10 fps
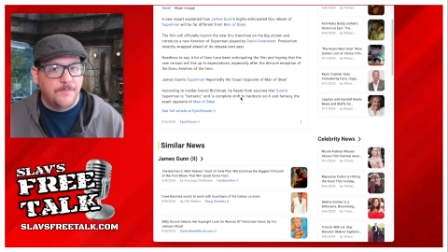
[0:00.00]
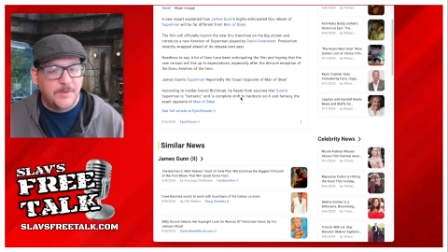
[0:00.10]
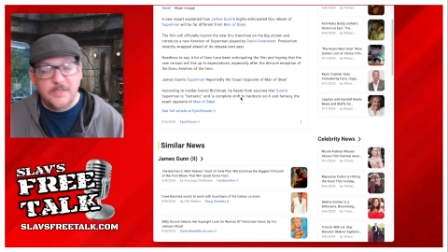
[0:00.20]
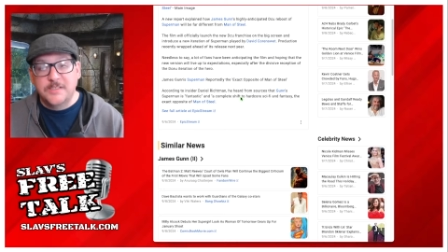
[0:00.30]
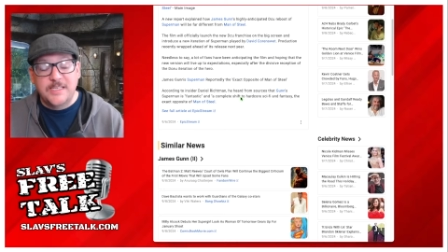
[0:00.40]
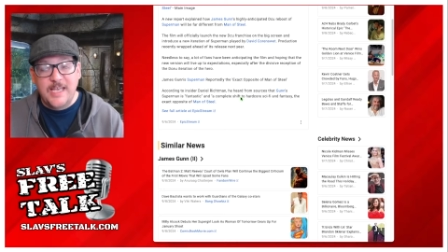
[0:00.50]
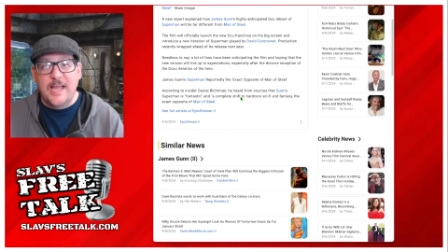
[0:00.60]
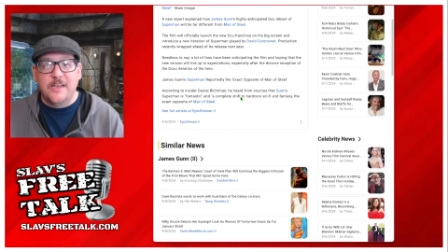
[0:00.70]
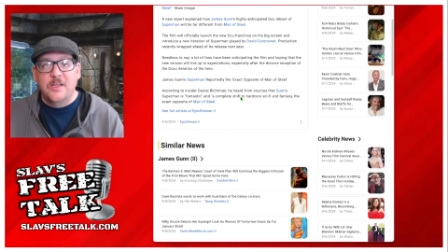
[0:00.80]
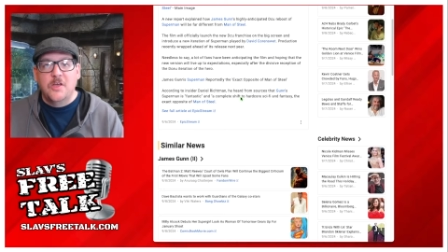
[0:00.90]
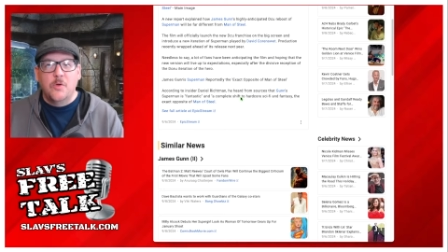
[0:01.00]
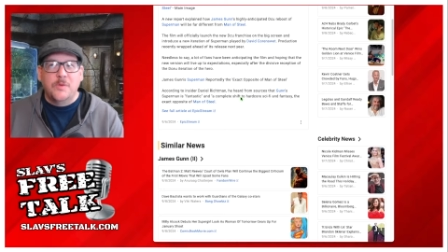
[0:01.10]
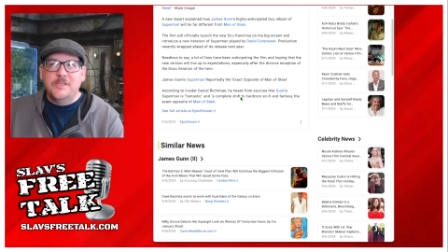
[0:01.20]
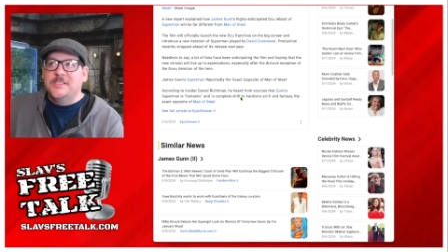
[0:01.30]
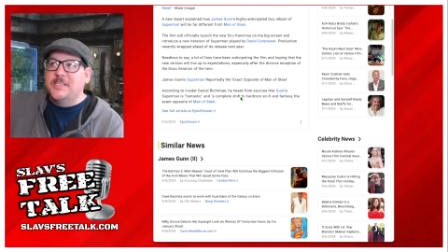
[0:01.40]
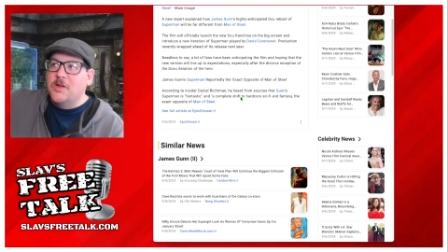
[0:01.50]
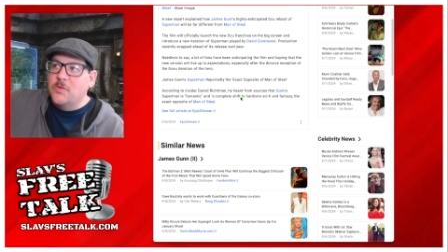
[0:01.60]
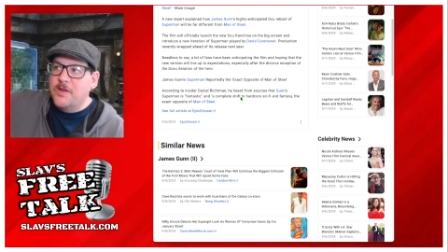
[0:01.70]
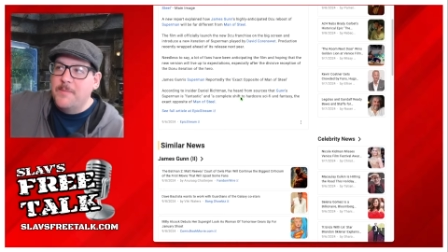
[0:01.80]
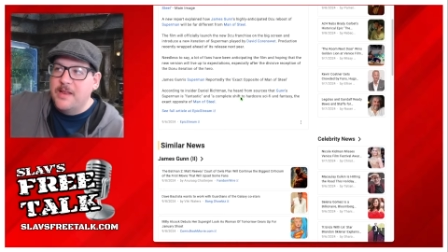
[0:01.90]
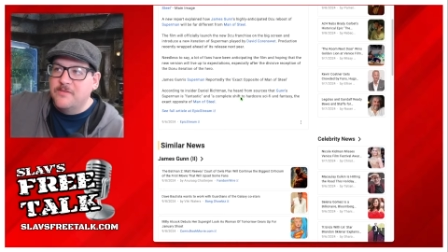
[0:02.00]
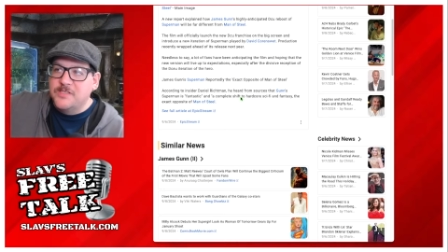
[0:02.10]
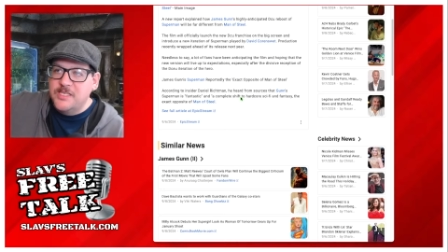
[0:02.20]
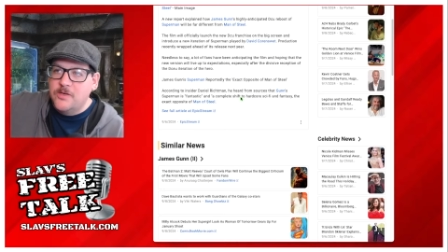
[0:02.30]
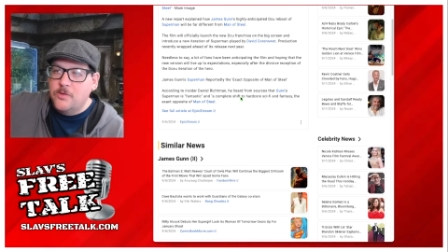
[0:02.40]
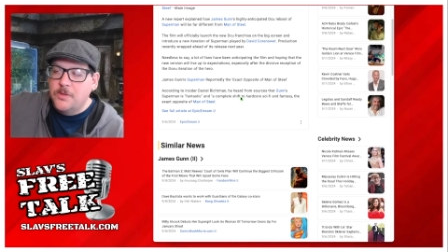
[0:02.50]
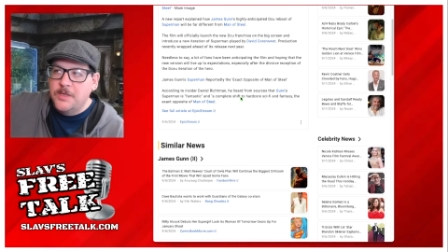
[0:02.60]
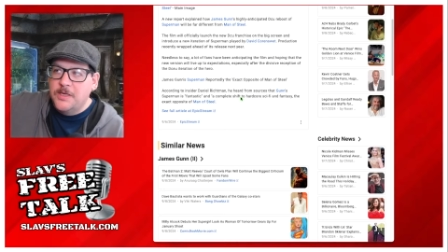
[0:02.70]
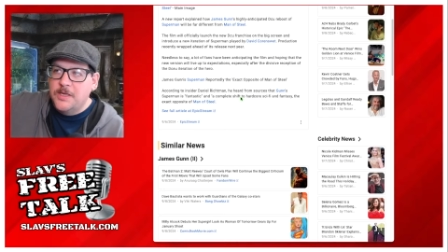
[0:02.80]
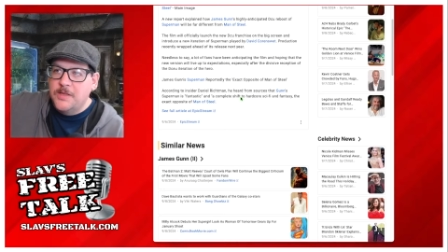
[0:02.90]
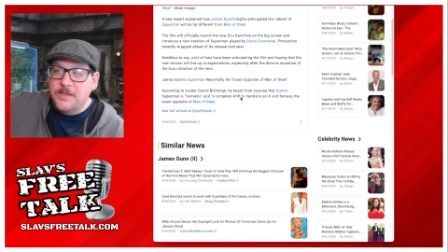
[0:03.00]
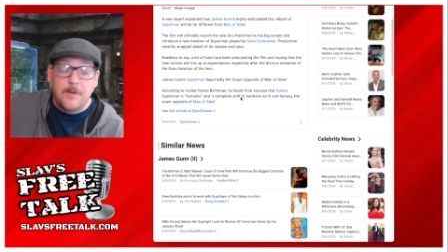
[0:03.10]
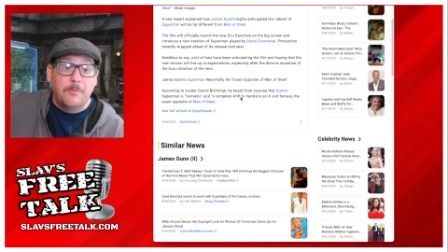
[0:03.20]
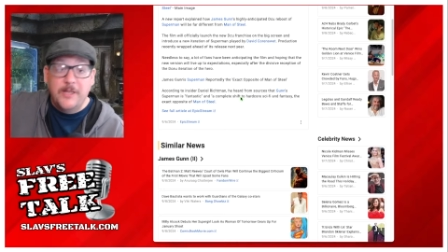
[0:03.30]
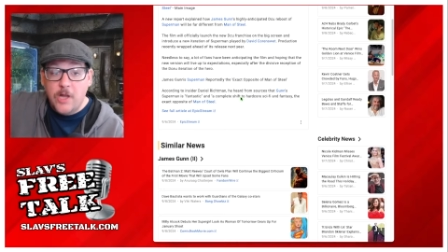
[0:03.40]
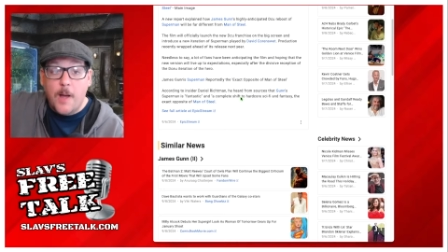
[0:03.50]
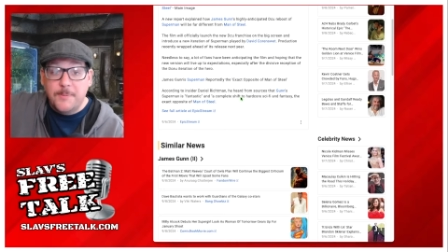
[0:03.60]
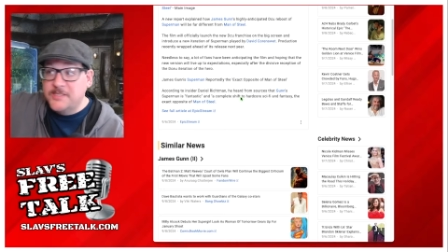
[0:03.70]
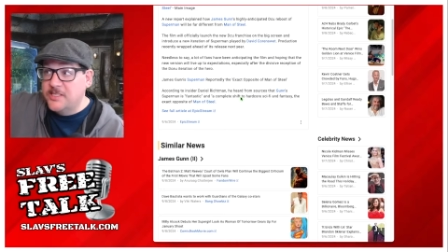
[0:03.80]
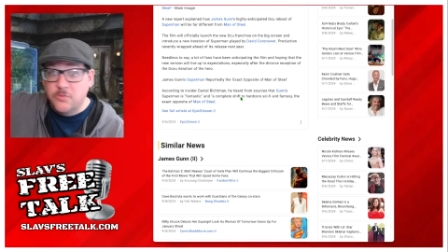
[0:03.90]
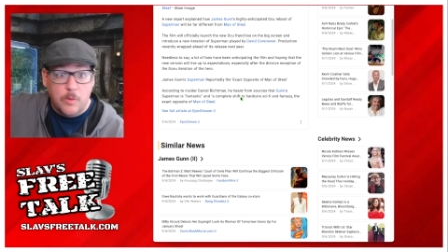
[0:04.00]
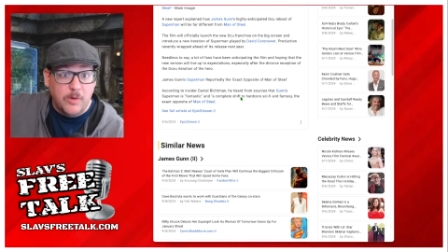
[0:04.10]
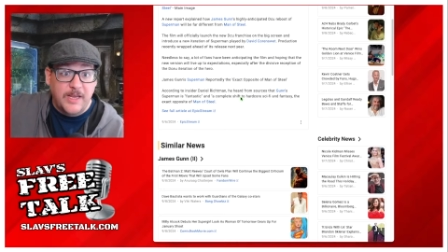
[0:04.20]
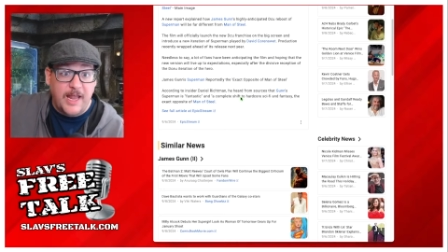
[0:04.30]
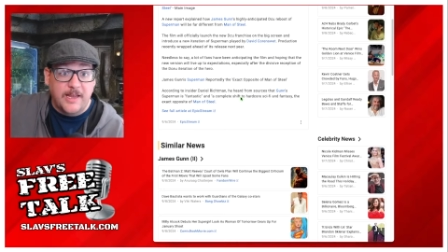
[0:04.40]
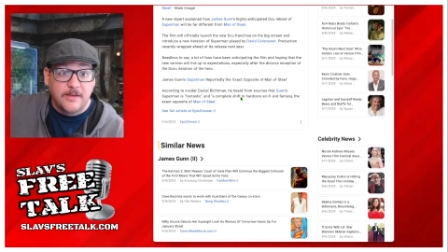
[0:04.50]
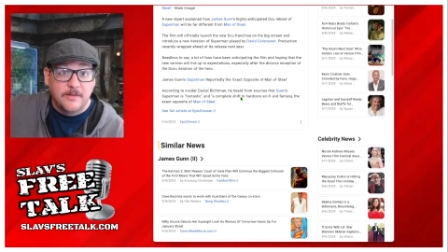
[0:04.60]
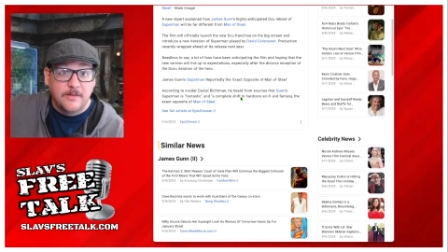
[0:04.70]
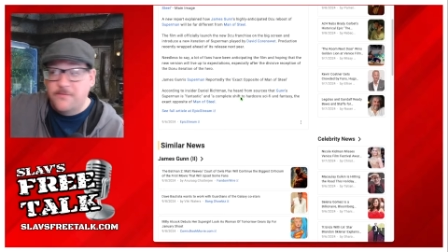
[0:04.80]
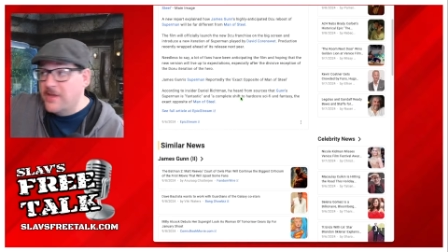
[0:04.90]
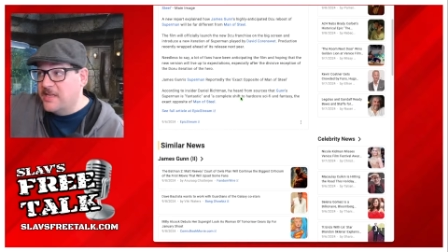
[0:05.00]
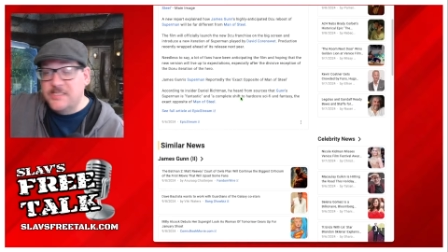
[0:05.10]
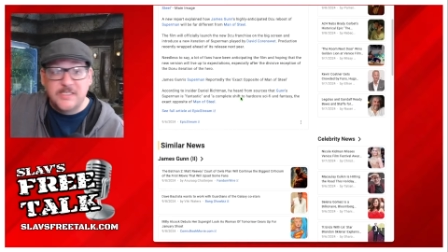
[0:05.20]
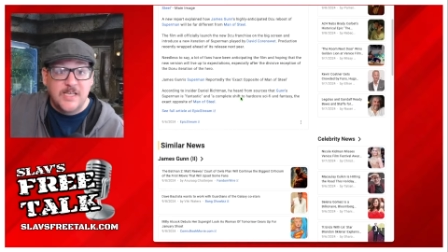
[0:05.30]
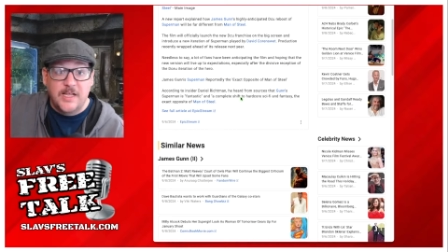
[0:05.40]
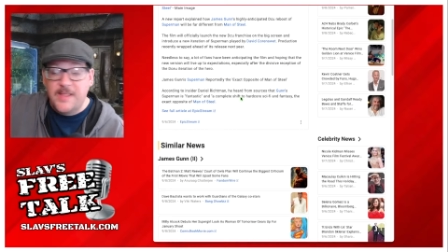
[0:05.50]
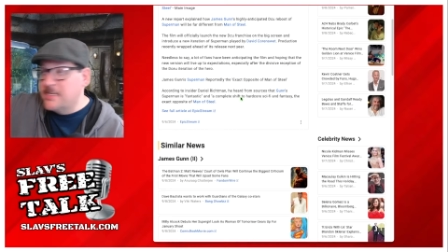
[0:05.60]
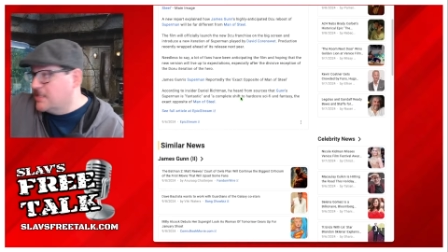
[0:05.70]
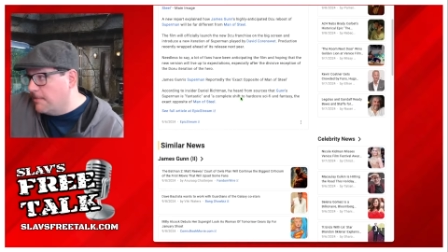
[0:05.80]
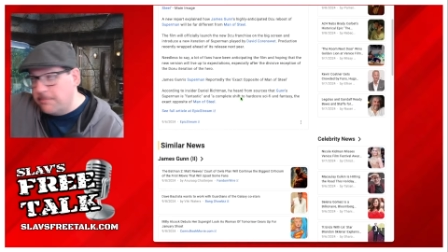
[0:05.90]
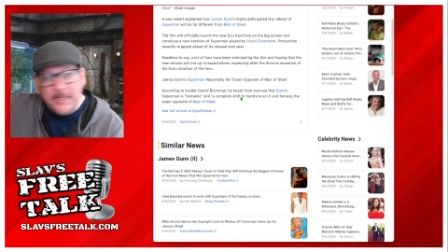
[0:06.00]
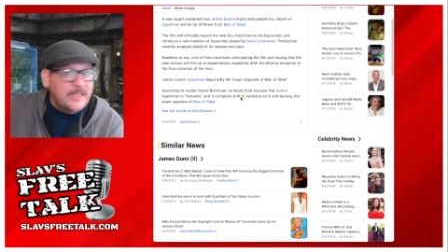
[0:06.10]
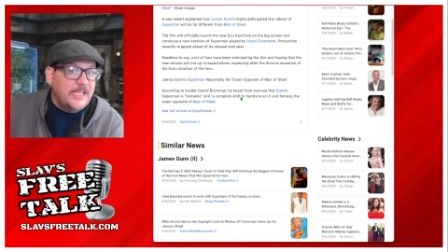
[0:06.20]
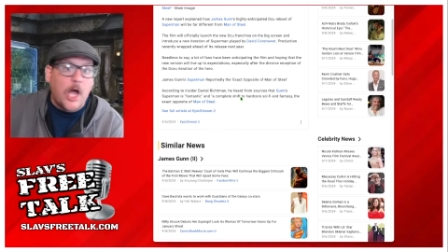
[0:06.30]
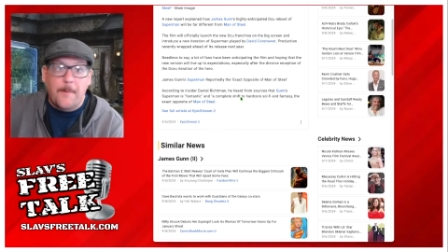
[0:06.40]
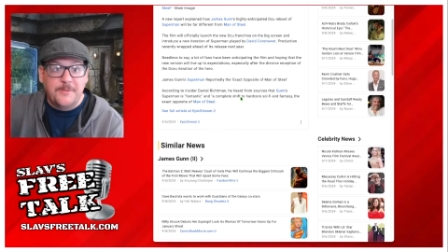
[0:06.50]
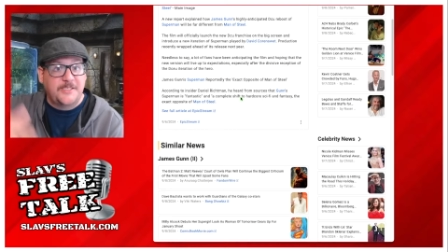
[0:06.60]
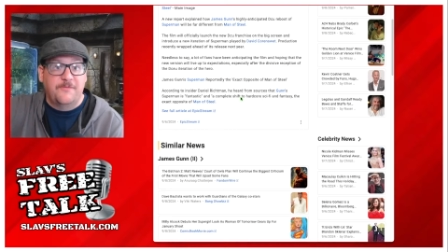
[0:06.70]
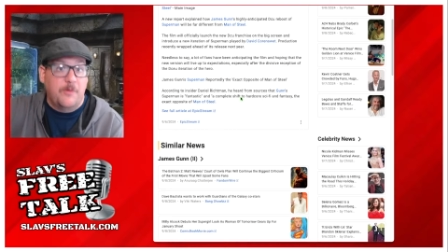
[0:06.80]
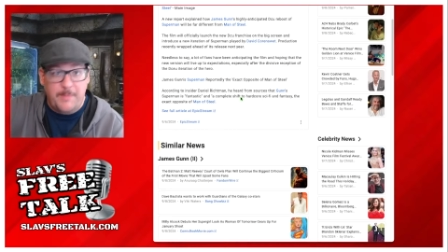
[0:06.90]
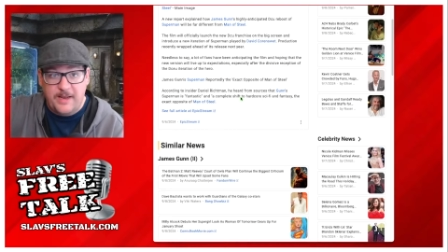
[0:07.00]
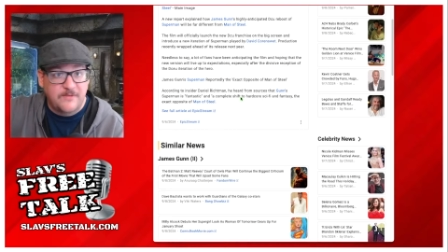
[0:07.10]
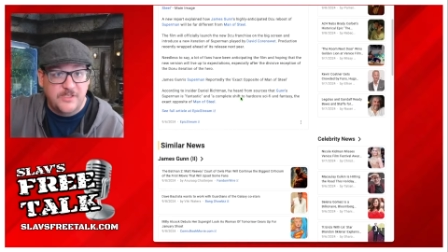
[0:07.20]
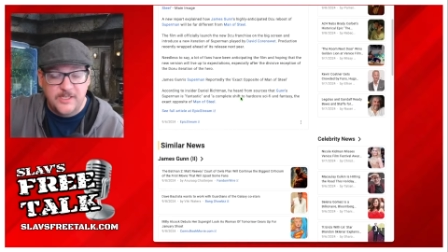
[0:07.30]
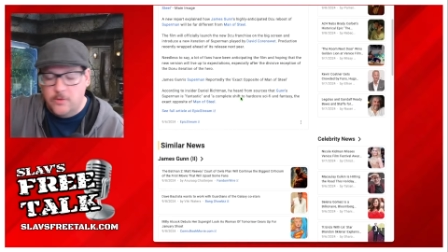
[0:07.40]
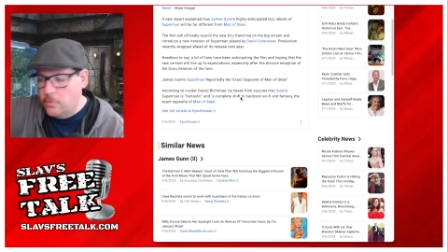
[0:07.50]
Because again, when you sit there and look at Man of Steel, the complete opposite is what we're getting the fantasy side. That is completely opposite from Man of Steel,